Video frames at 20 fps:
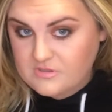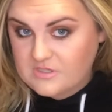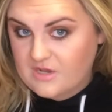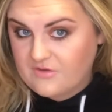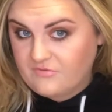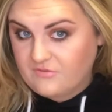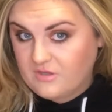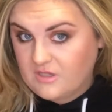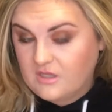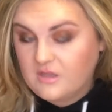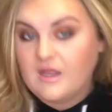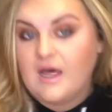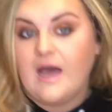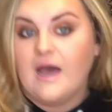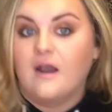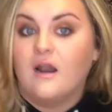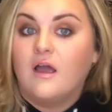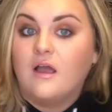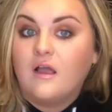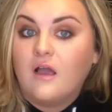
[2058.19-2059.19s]
definitely
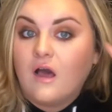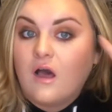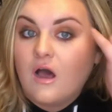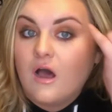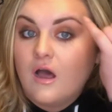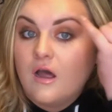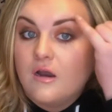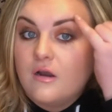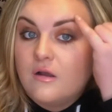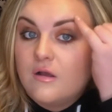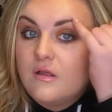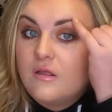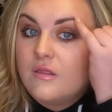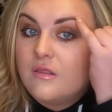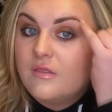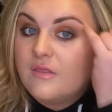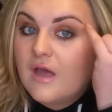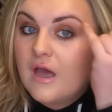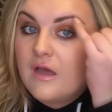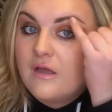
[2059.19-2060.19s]
glad I got
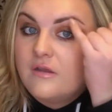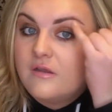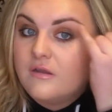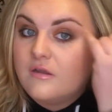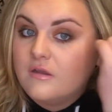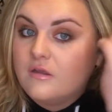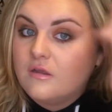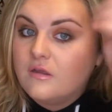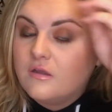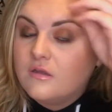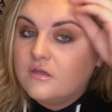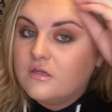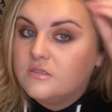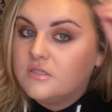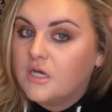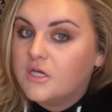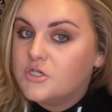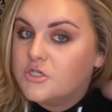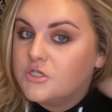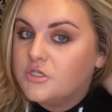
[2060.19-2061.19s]
that
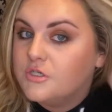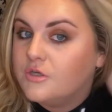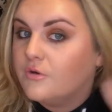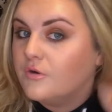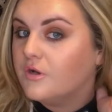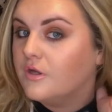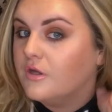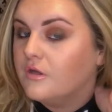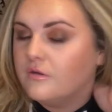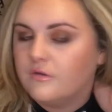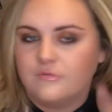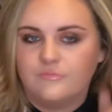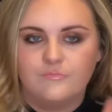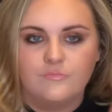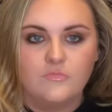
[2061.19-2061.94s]
Natasha Denona